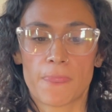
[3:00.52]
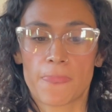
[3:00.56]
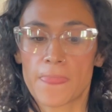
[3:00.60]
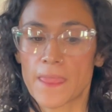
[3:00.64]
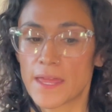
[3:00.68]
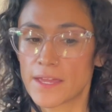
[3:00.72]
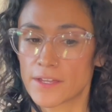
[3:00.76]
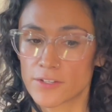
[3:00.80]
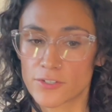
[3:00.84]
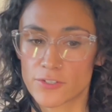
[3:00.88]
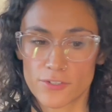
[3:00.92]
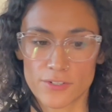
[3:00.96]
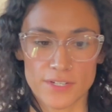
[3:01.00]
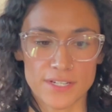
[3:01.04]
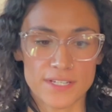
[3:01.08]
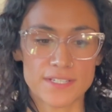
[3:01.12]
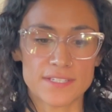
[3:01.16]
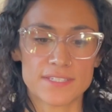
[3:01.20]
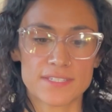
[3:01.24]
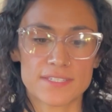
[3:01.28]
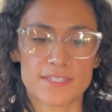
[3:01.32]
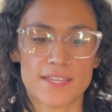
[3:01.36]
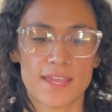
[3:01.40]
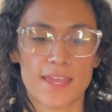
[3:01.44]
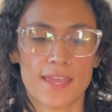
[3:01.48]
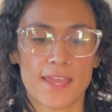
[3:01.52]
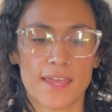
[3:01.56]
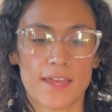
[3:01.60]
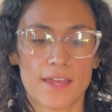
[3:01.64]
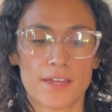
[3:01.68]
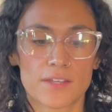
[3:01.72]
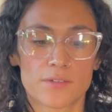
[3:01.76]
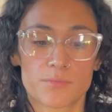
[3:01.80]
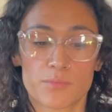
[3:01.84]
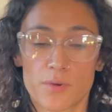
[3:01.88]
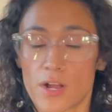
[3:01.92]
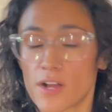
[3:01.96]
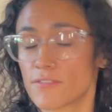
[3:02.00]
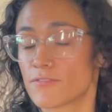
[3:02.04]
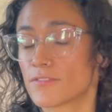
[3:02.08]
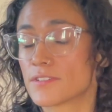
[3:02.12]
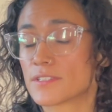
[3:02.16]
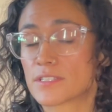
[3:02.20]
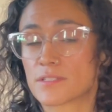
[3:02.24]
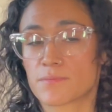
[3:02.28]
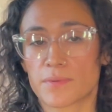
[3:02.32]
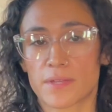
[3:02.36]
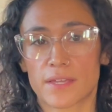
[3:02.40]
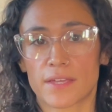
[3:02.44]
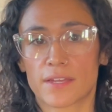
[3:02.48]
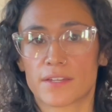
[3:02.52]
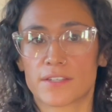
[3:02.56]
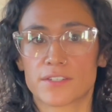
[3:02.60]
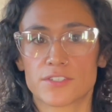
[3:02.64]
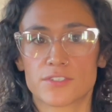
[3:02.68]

increase and profits began